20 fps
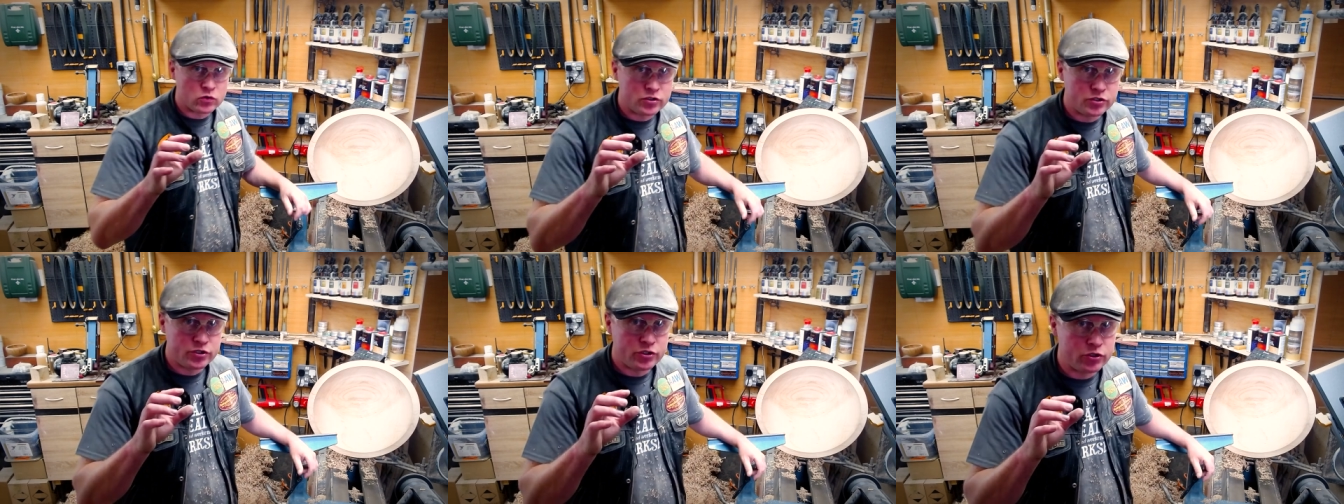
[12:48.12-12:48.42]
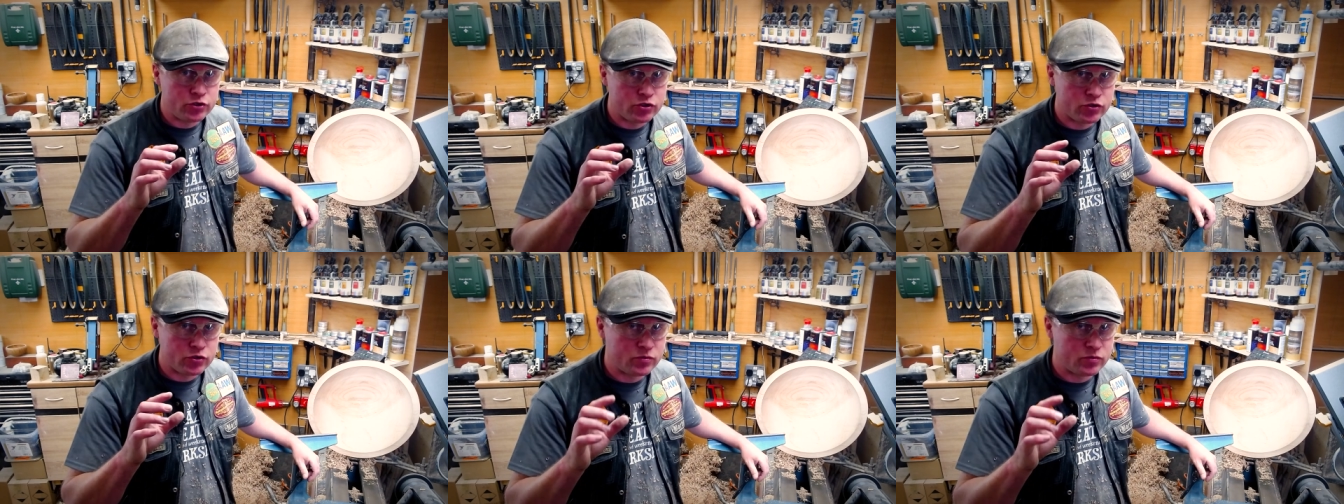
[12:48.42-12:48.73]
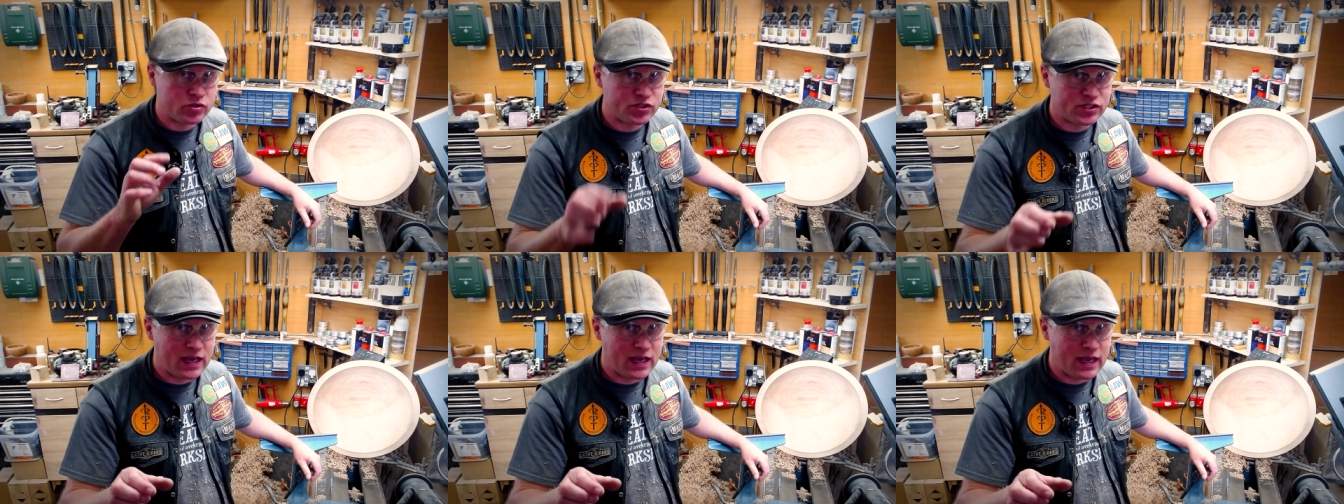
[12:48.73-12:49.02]
got to do some
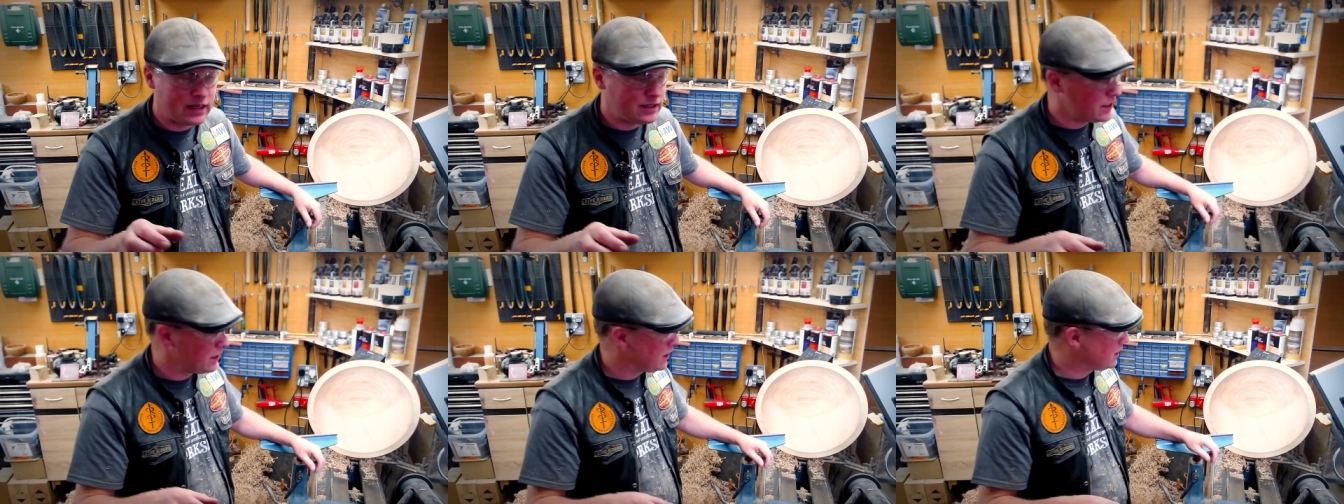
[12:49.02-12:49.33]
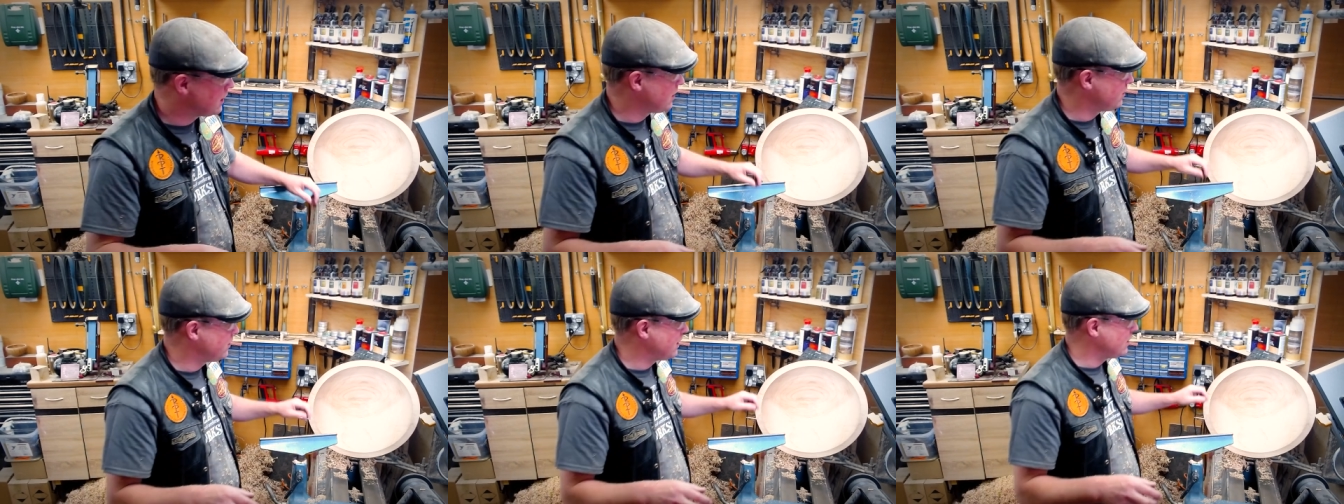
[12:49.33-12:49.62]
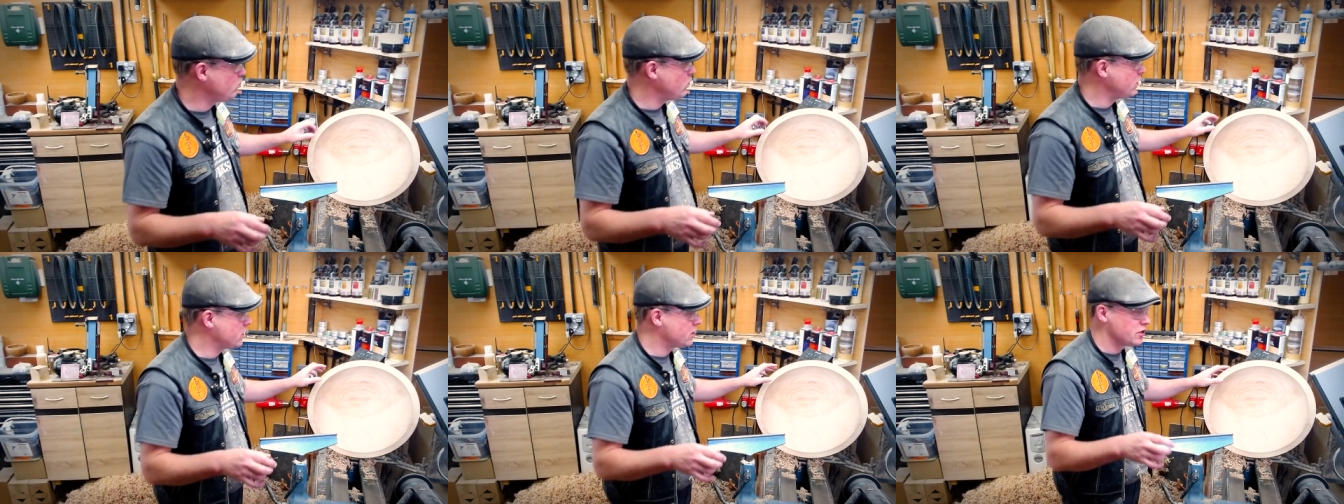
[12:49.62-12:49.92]
sanding and
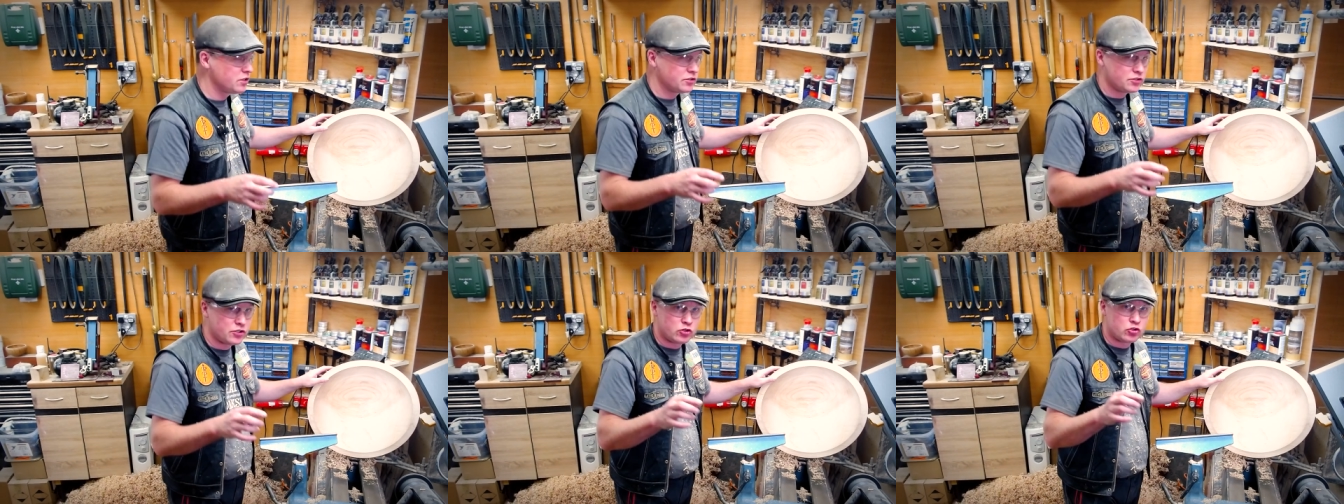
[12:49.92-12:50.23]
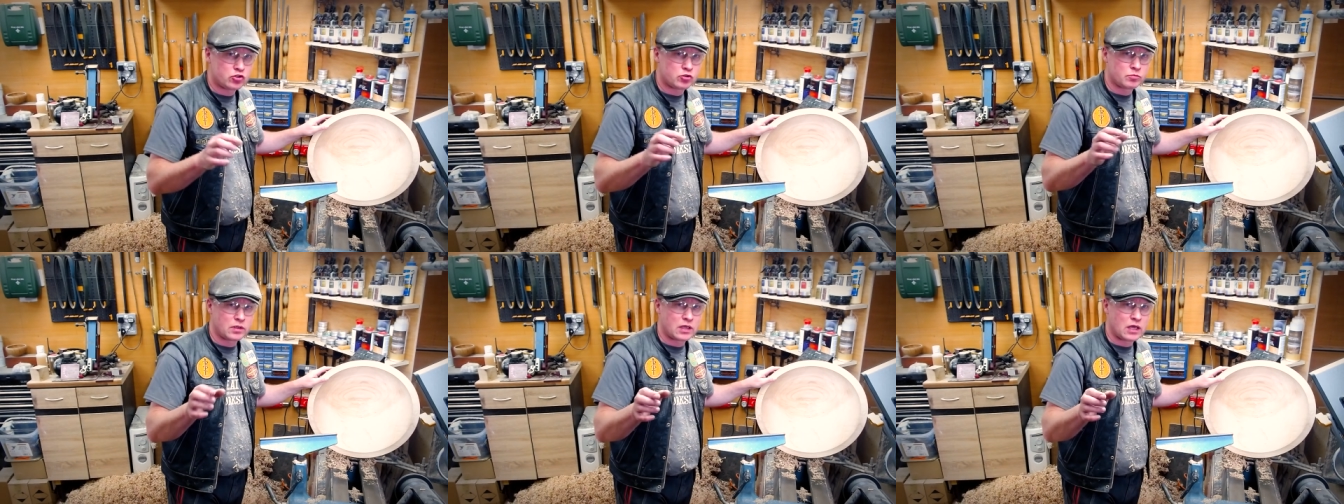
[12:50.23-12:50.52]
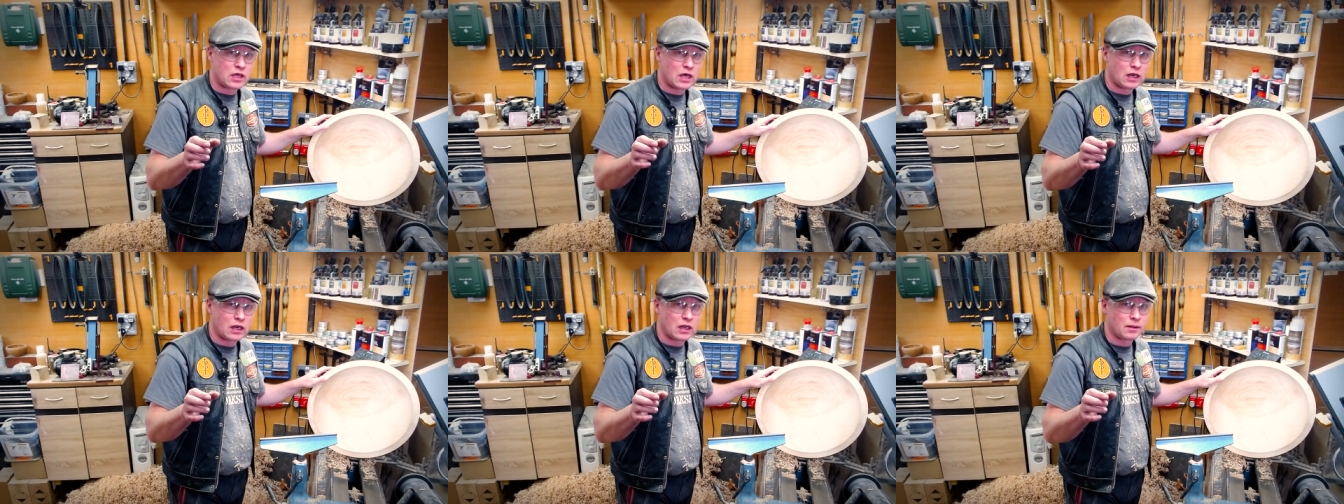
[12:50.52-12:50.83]
then we're going to do some
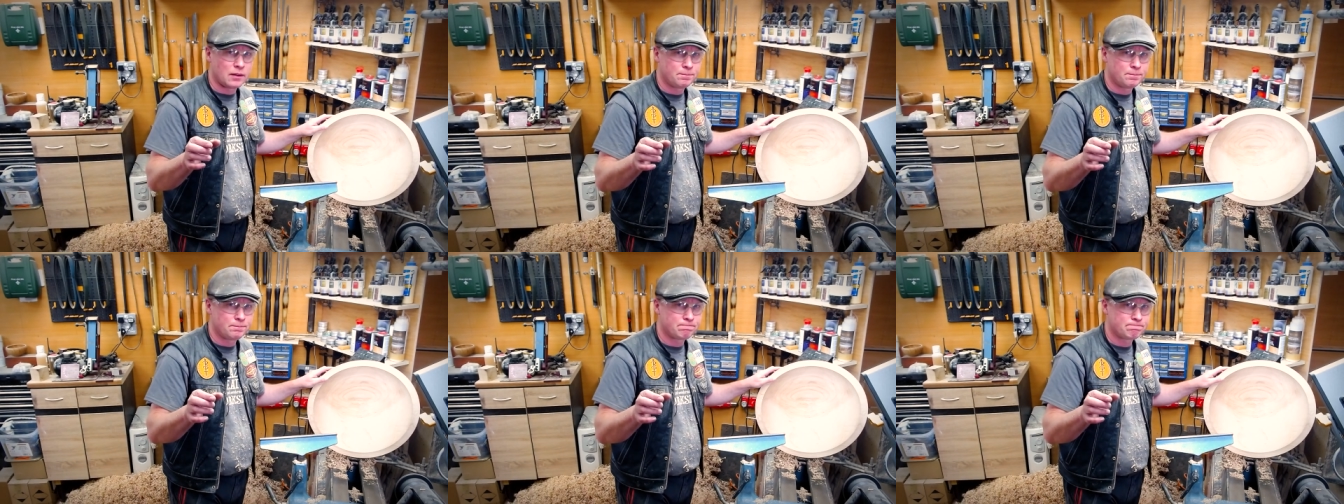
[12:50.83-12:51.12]
colour.